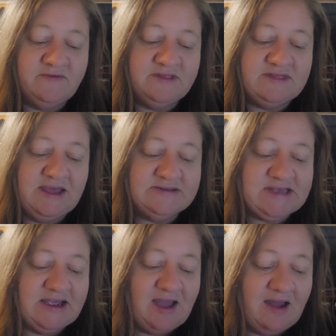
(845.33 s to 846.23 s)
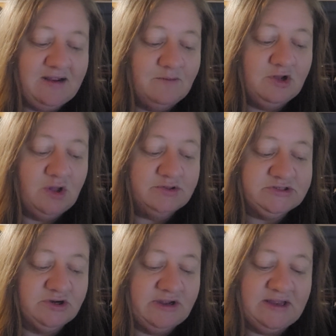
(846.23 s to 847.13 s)
the things that got him
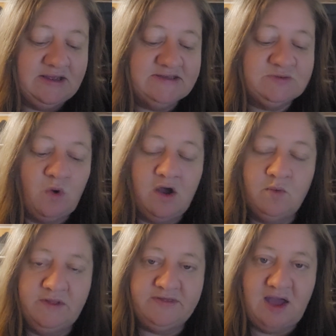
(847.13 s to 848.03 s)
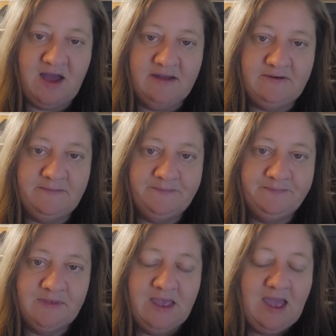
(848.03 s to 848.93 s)
closer in his walk with God.
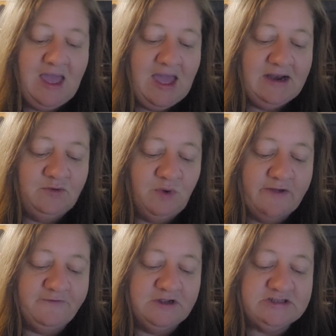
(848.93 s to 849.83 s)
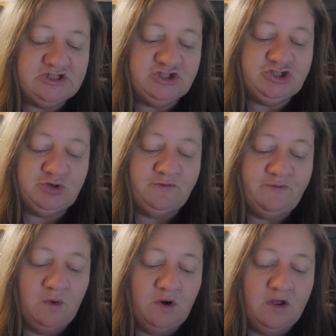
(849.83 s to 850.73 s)
And in reference to Jude
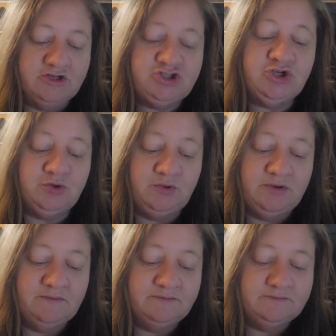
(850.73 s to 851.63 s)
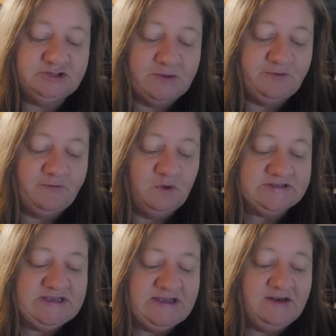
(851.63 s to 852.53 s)
chapter
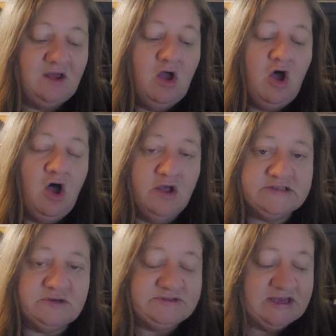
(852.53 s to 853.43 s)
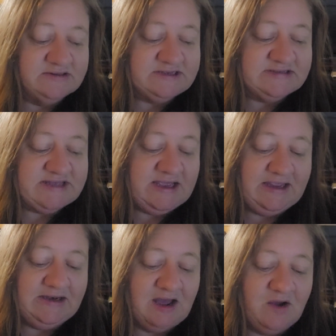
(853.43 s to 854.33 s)
14, also tells us that
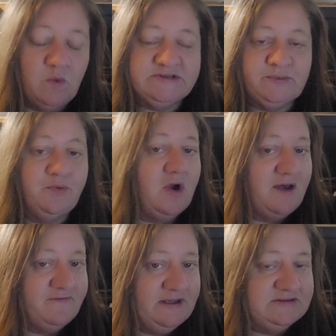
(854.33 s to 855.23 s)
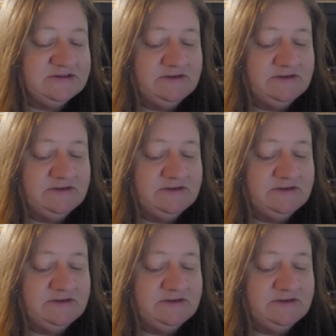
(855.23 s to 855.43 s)
Enoch was a prophet.